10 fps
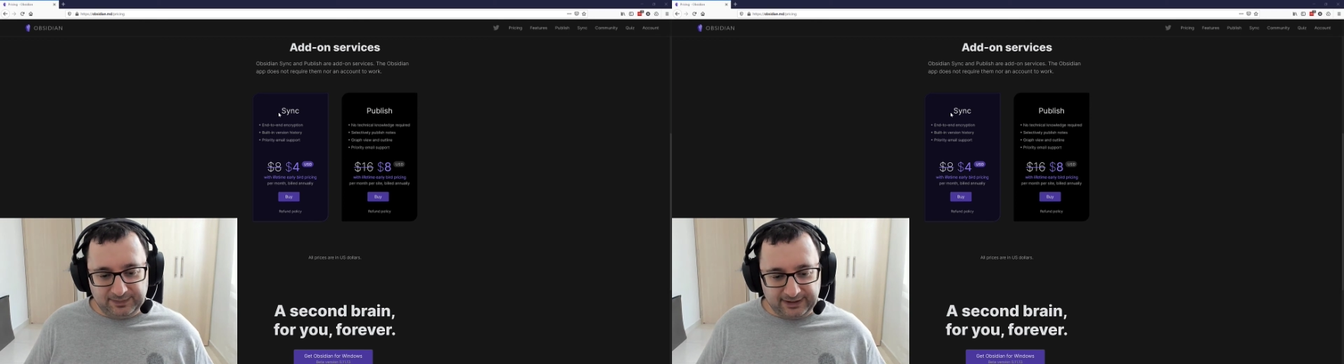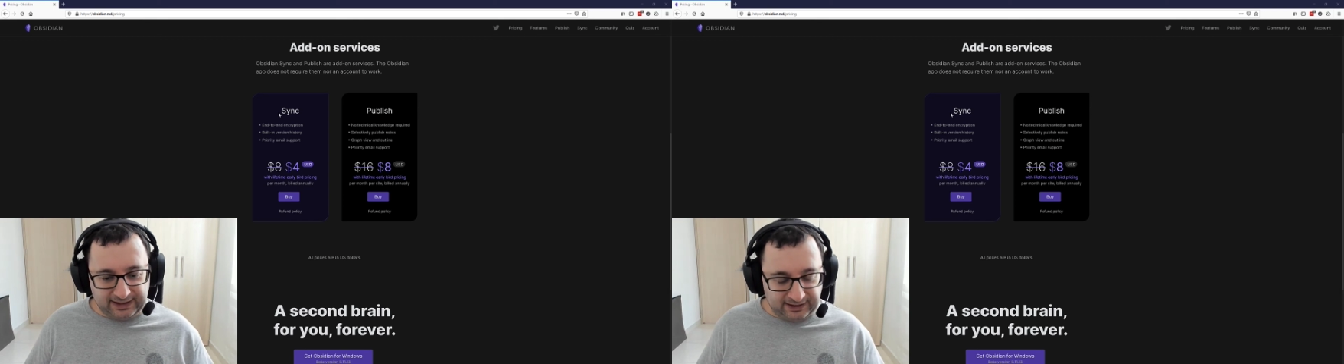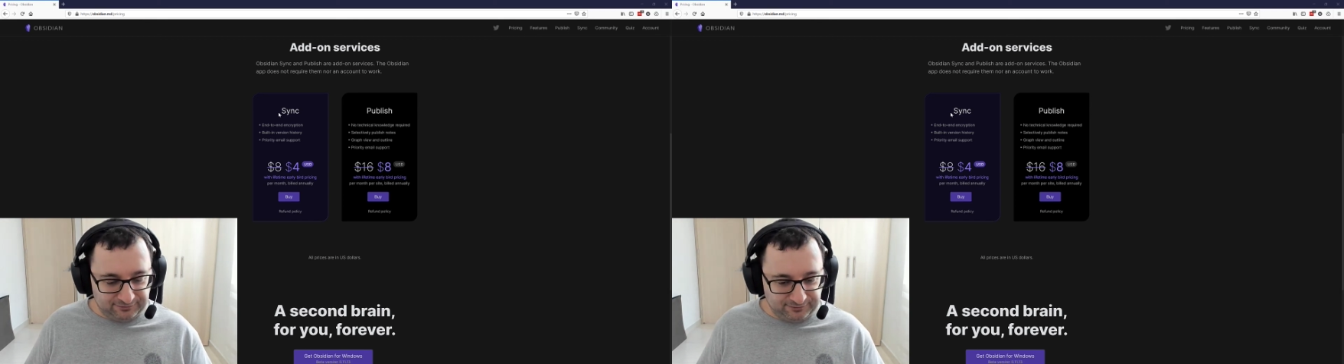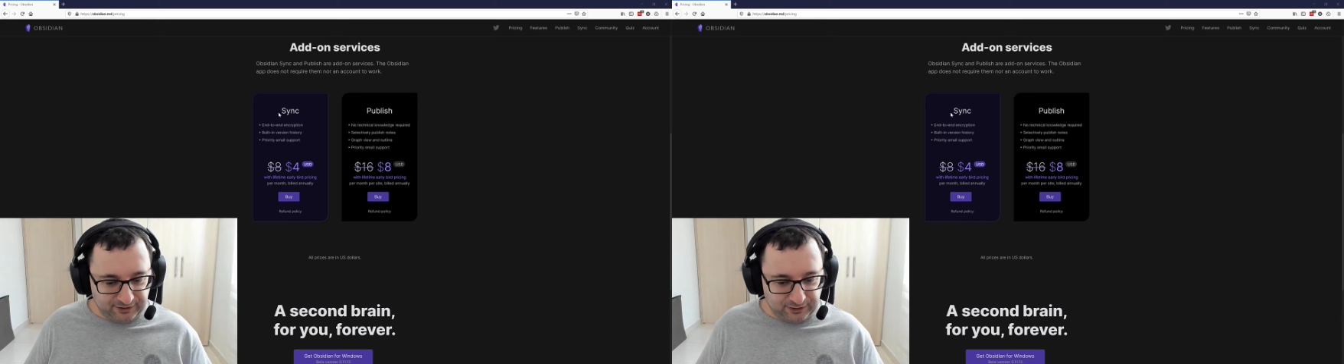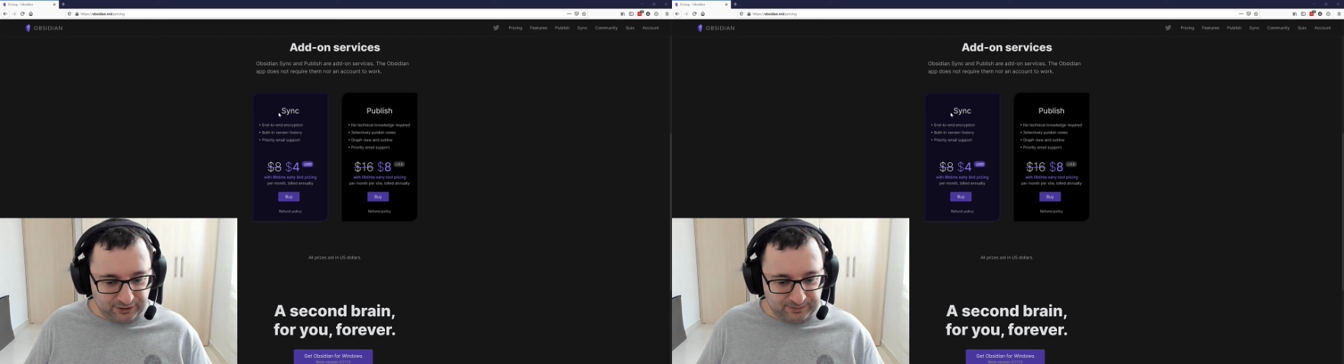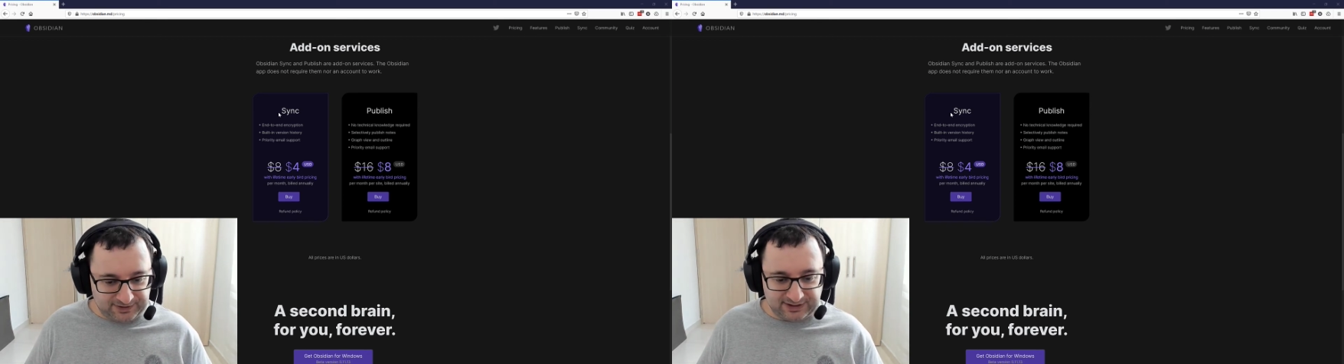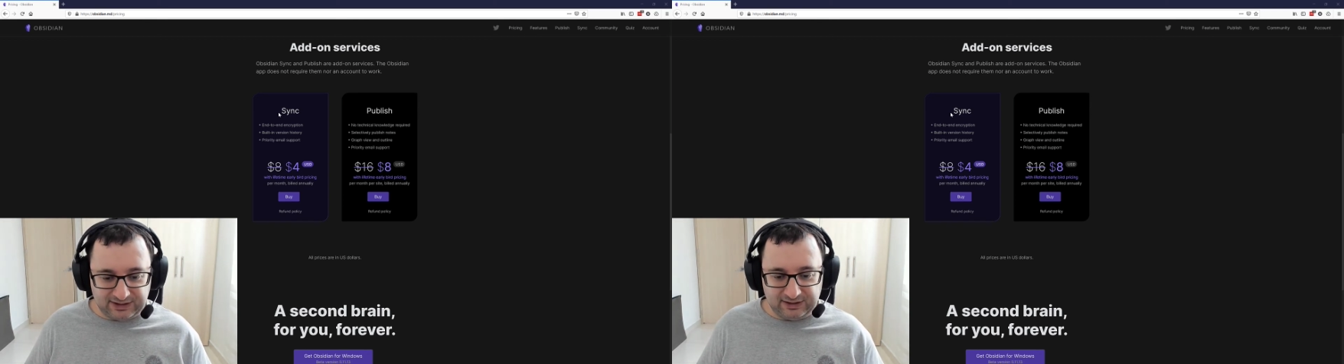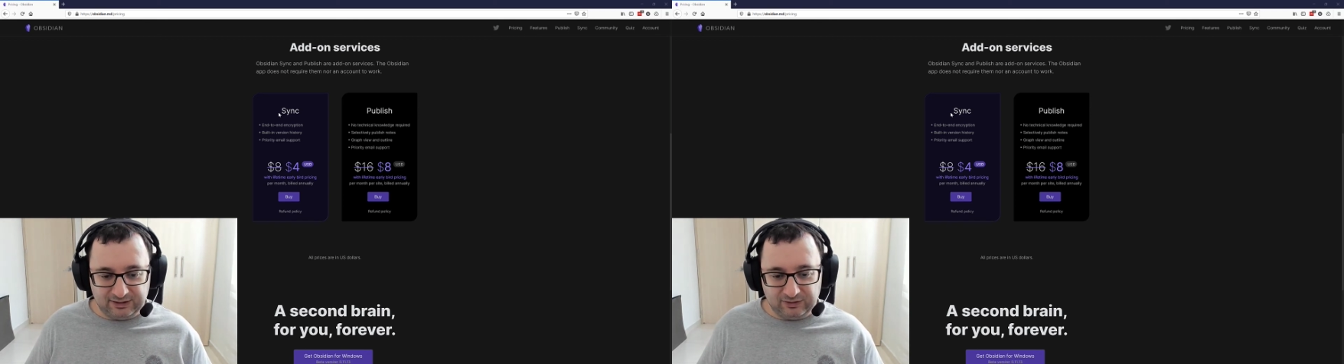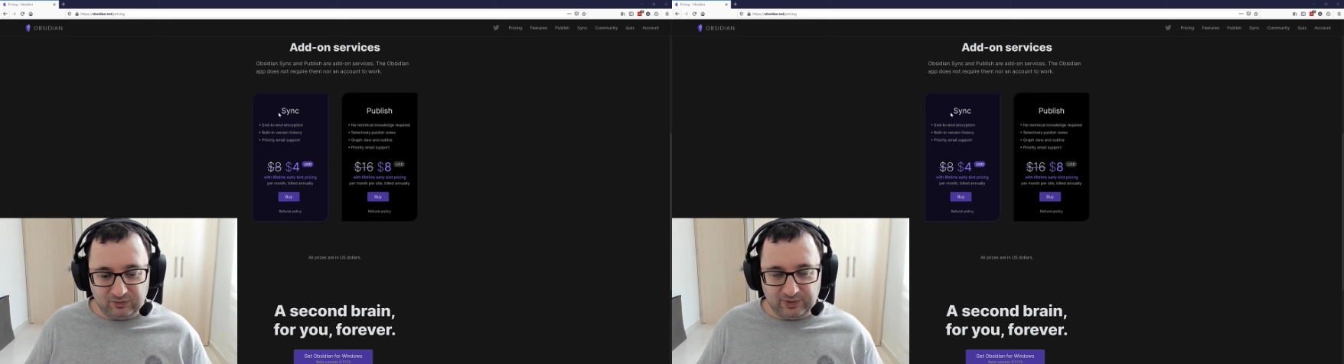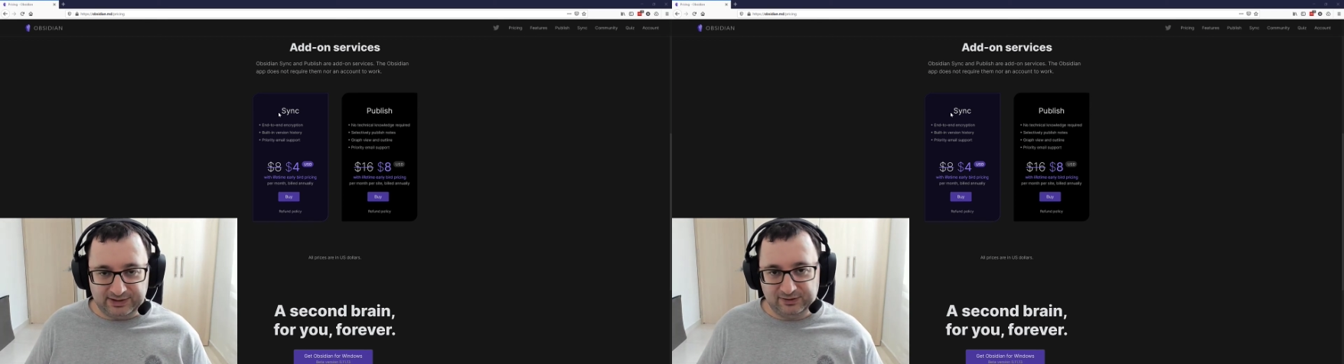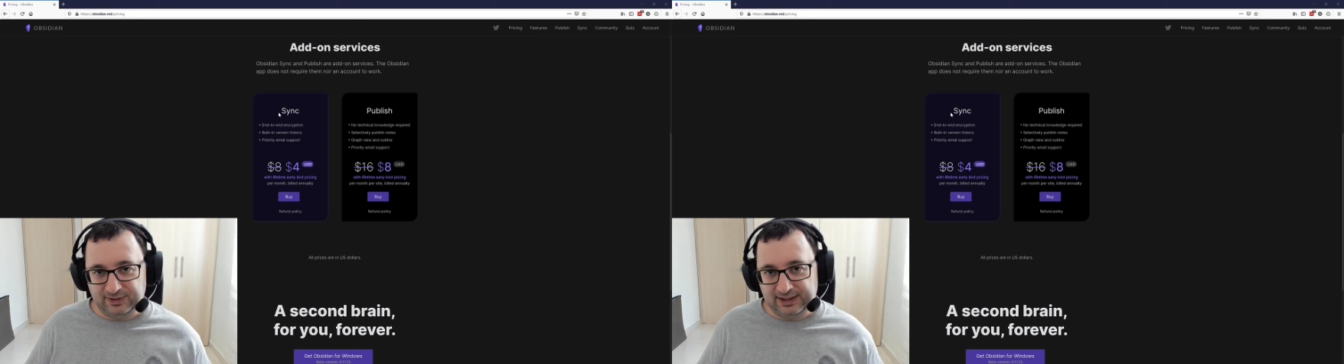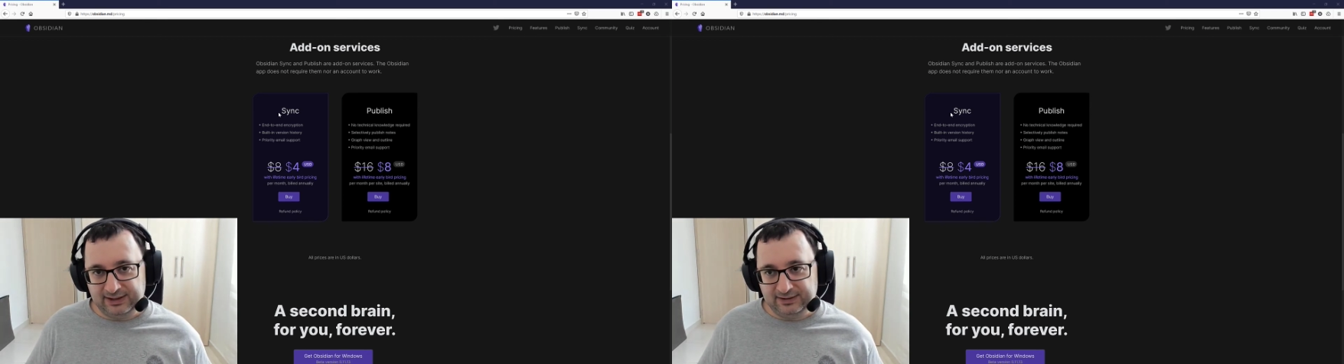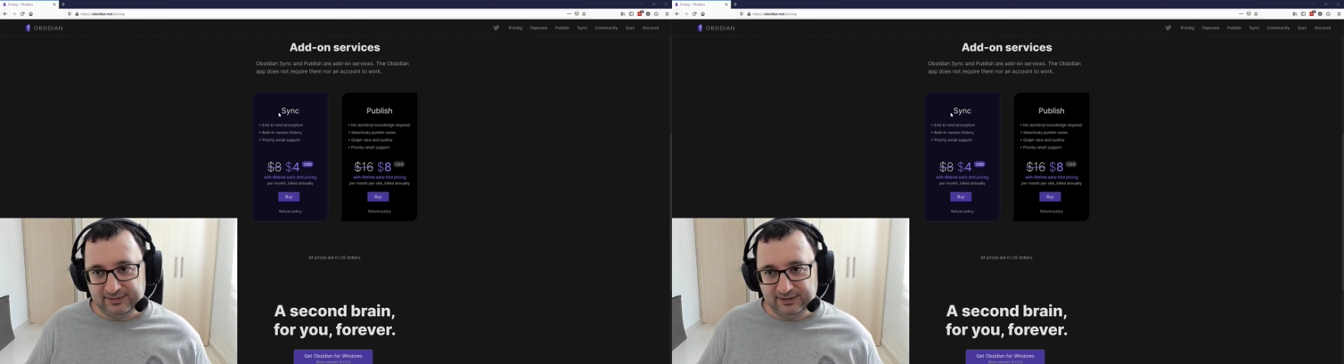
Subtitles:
If Obsidian went away,